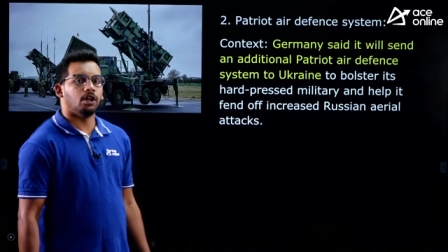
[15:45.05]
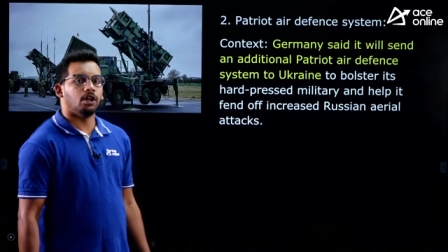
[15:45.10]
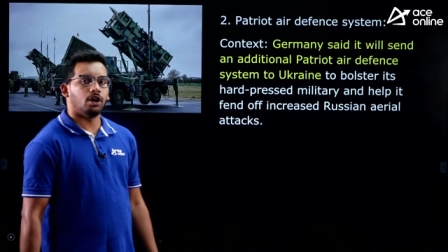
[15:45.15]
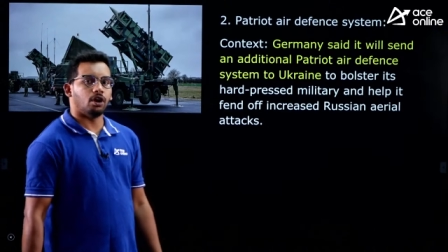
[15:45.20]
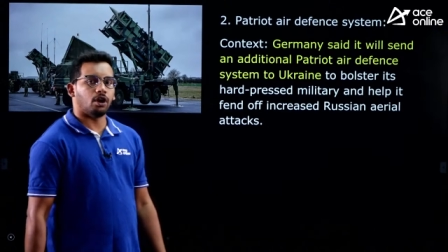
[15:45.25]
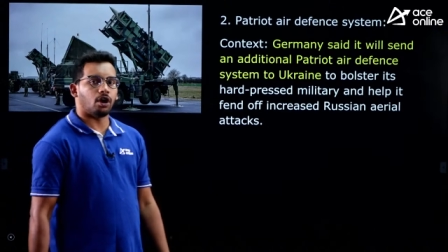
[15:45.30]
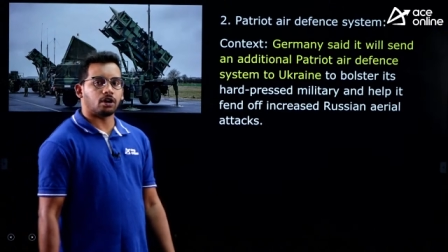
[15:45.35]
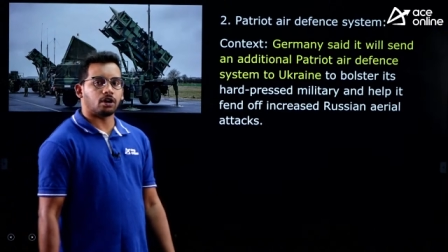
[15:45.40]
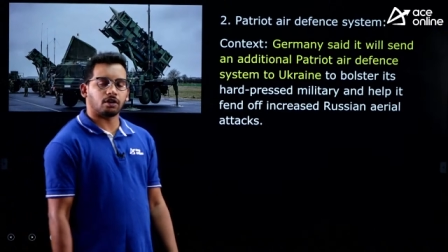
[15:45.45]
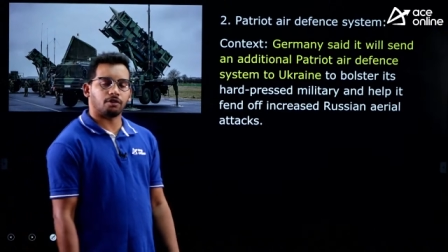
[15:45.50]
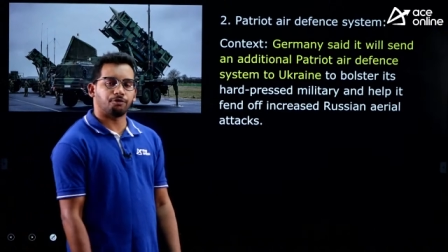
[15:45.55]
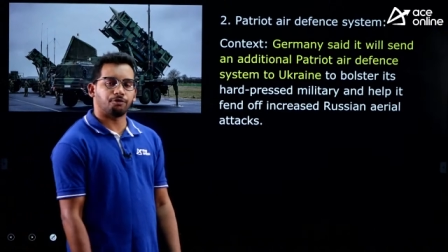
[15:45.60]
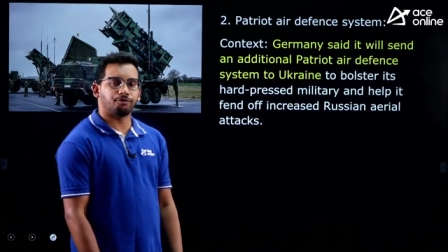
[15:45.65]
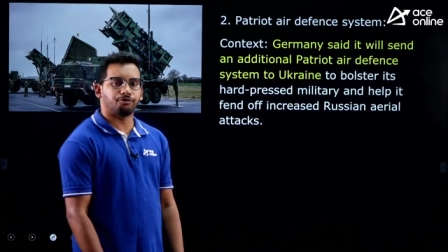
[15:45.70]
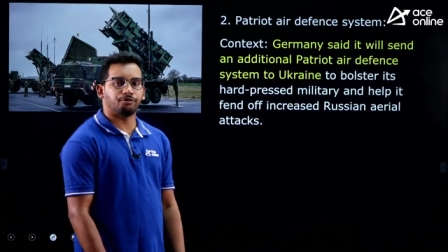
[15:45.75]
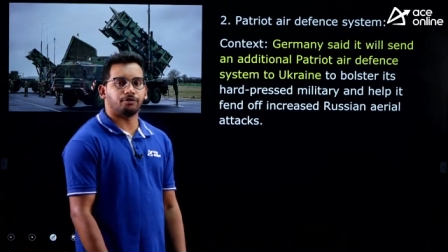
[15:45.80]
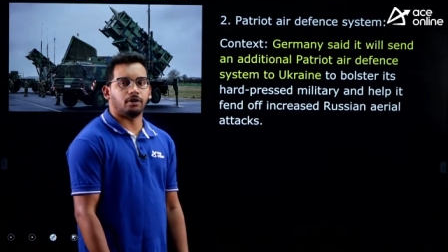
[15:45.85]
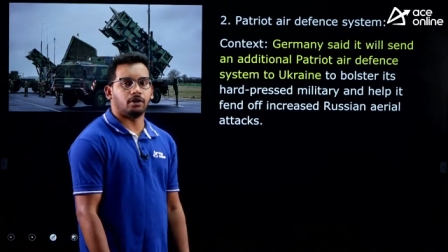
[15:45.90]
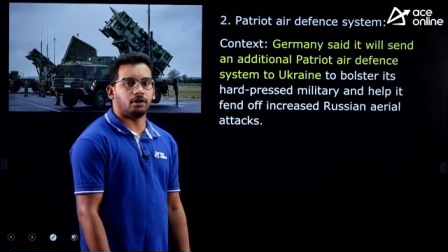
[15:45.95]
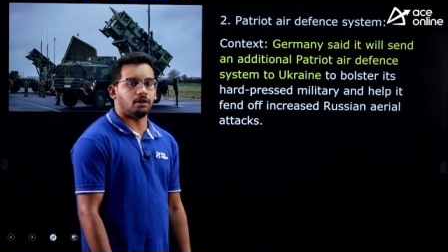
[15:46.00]
lot of
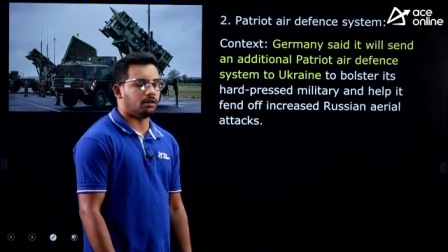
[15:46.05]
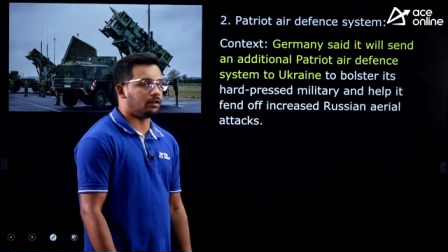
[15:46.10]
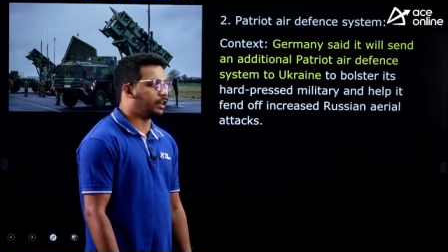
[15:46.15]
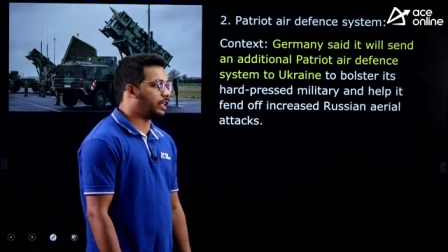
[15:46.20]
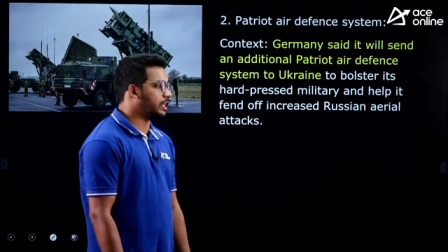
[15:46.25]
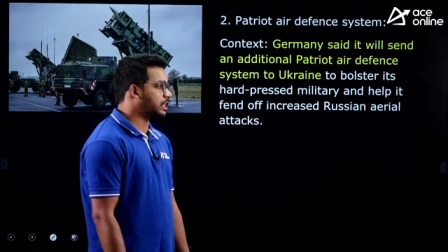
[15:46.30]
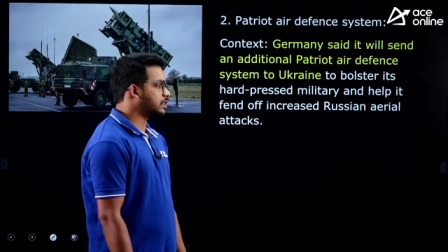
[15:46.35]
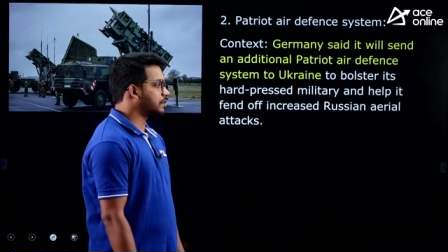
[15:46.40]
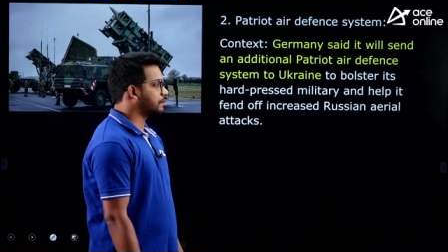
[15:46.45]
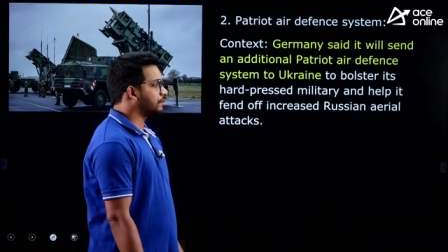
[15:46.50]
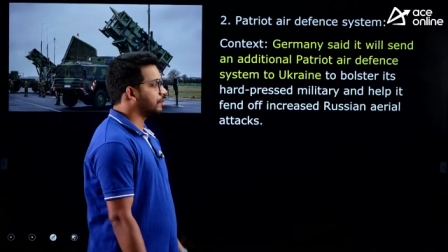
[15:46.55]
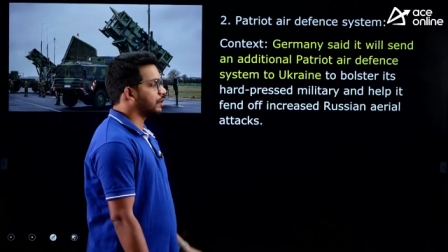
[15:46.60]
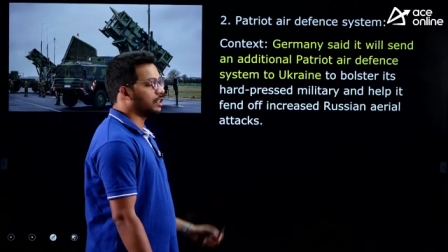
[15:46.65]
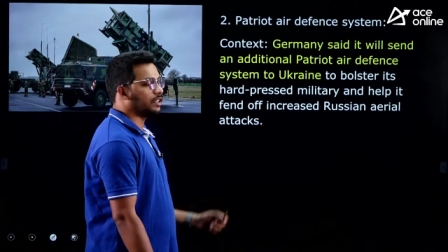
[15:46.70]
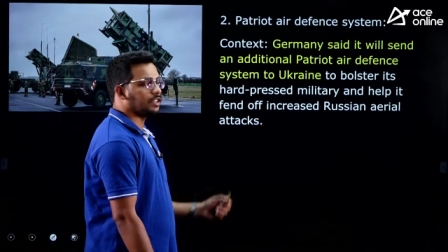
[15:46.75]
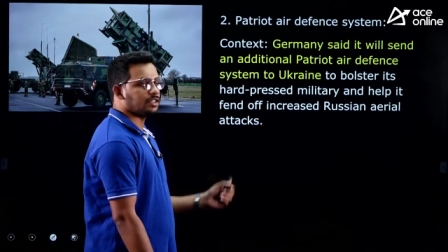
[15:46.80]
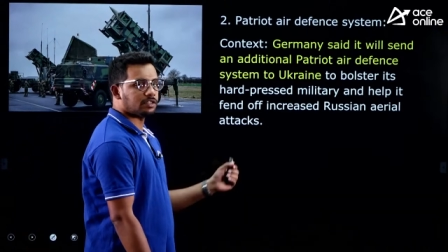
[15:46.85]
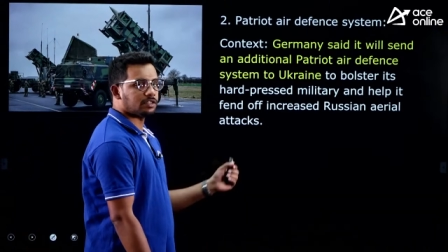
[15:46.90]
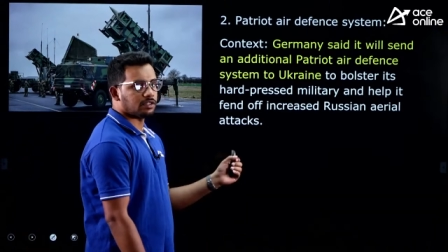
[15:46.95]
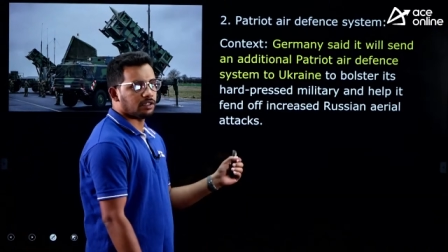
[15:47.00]
uh, deaths for
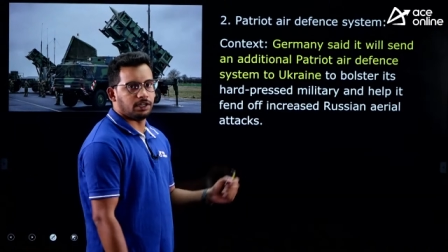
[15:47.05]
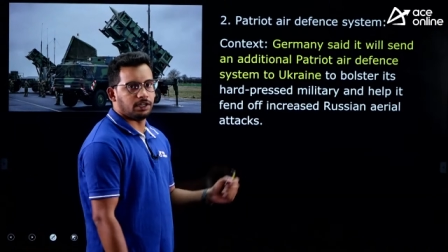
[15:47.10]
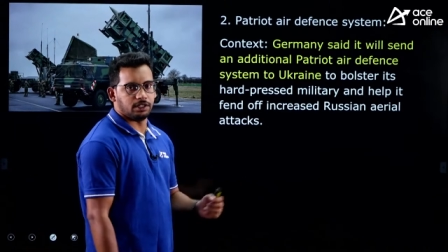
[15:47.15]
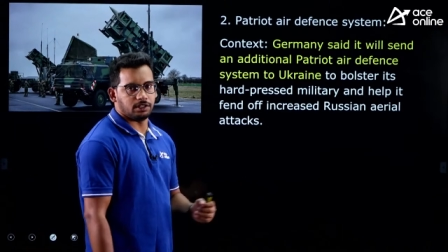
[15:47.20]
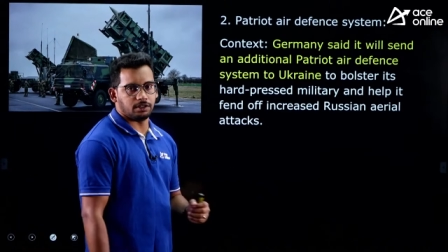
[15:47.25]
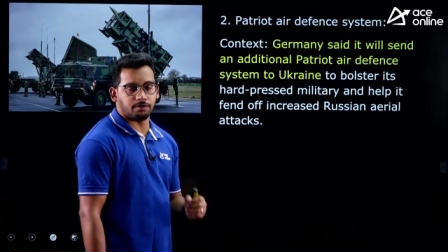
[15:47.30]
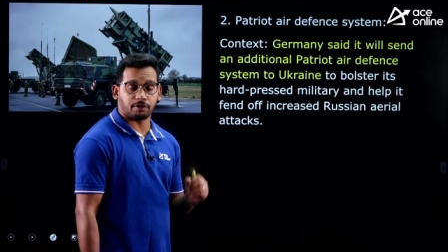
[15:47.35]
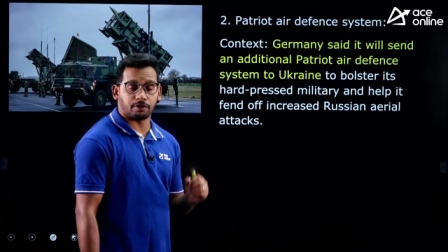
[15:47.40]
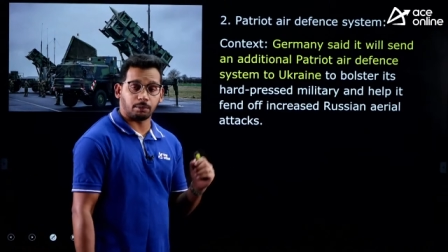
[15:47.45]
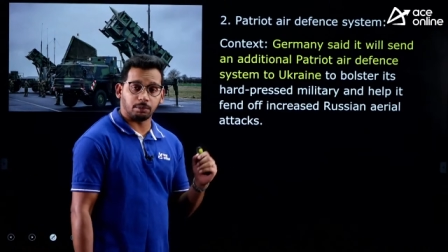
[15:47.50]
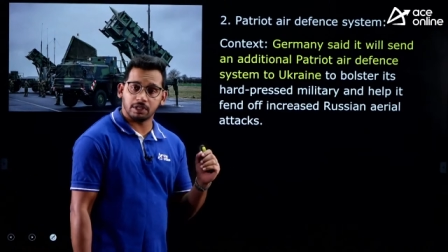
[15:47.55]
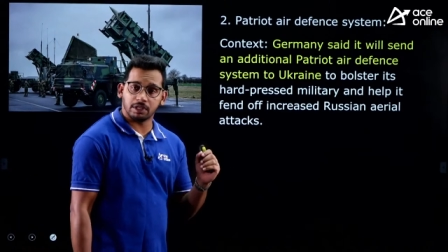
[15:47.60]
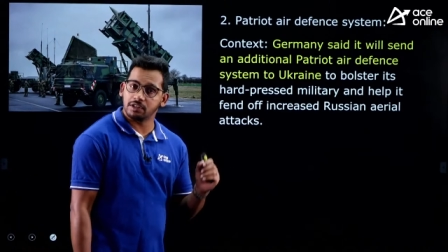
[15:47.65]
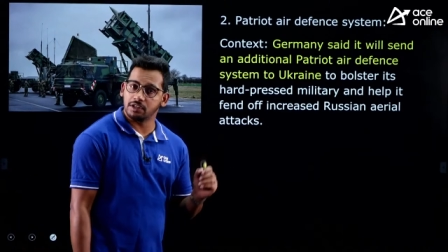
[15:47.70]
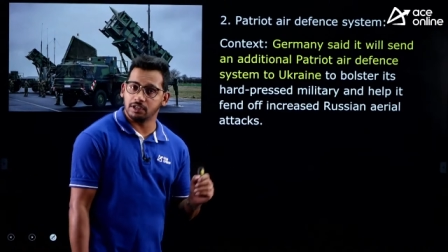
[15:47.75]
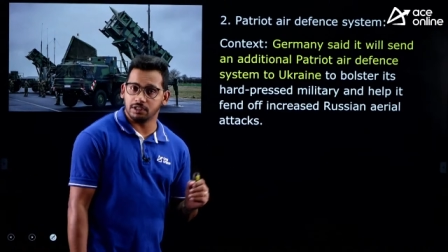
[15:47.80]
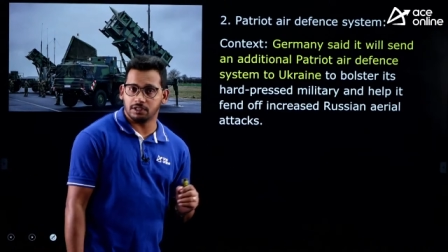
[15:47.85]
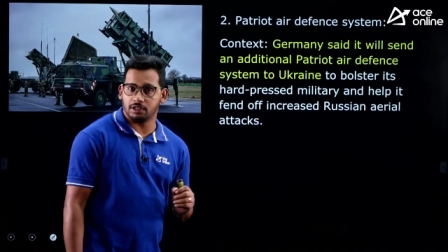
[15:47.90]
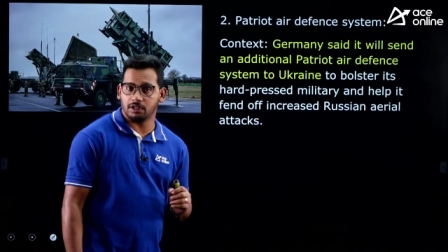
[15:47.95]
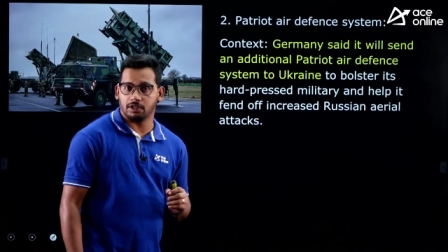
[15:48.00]
this from this
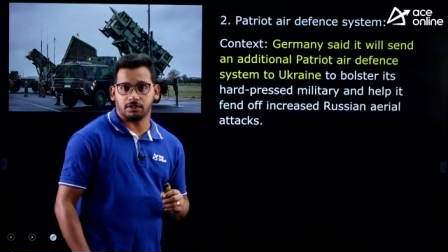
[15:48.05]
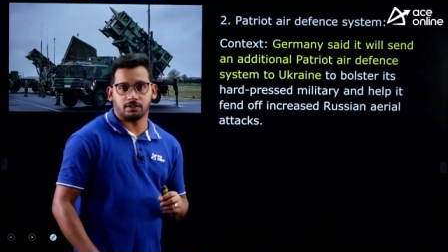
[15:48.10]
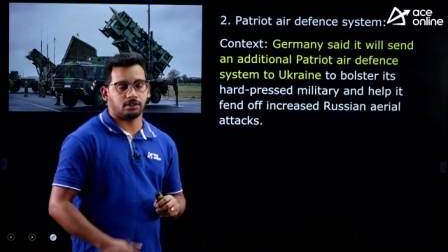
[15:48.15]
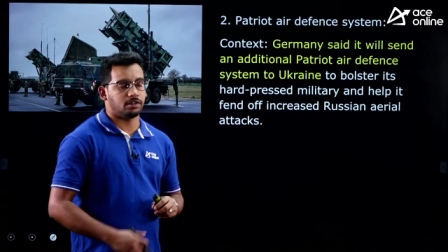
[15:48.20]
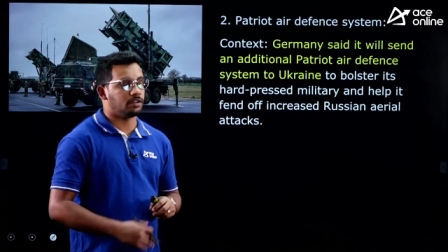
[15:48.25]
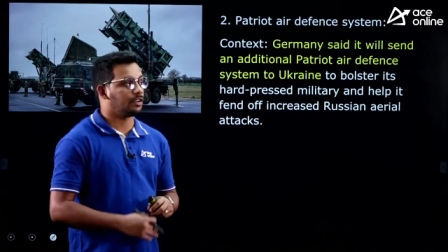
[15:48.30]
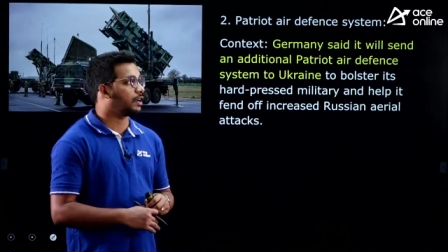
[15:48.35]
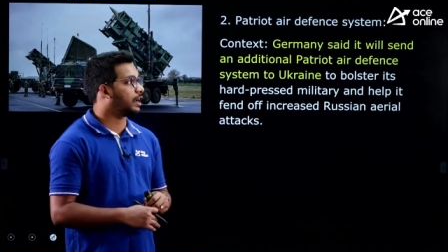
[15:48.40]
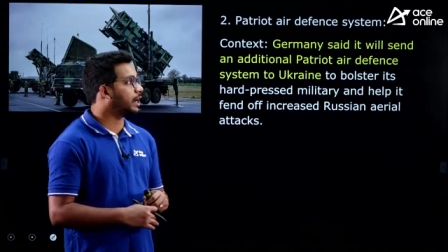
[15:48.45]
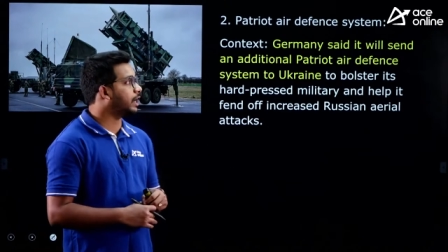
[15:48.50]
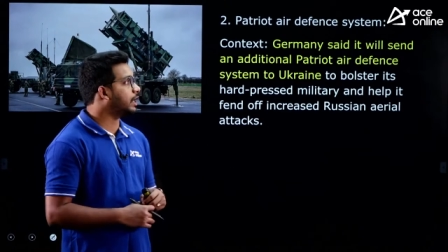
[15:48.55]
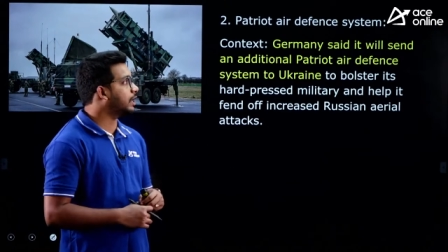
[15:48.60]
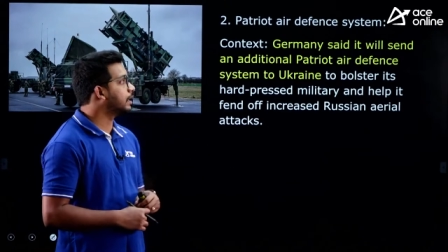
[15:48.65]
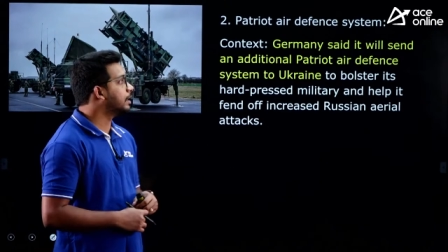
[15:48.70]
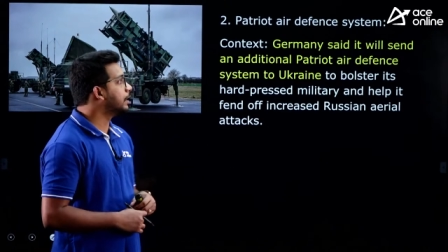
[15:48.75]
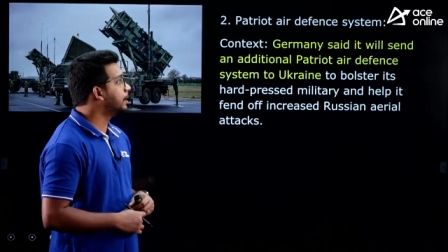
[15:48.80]
disease right.